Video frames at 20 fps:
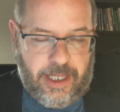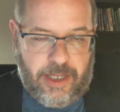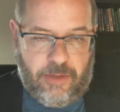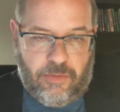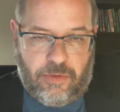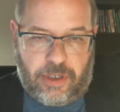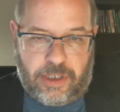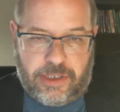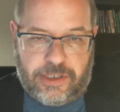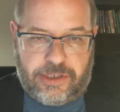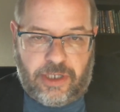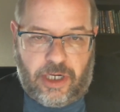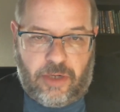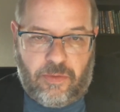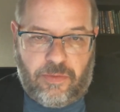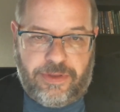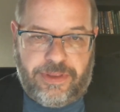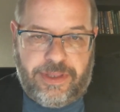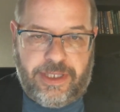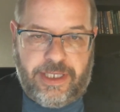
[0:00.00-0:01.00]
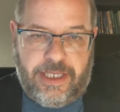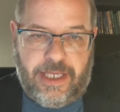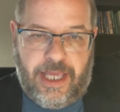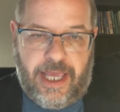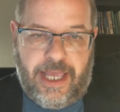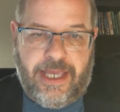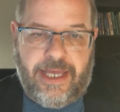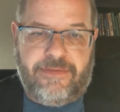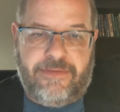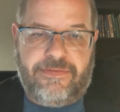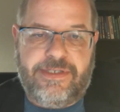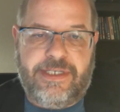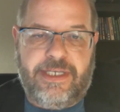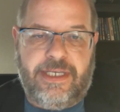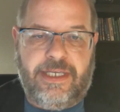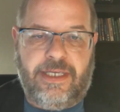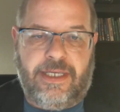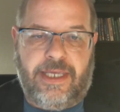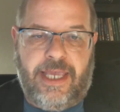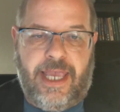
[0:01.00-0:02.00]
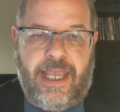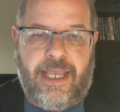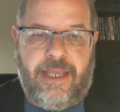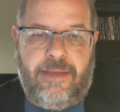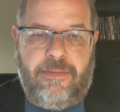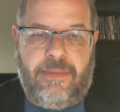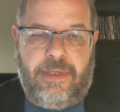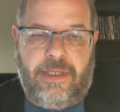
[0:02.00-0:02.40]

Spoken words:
We're going to start with the AFC game,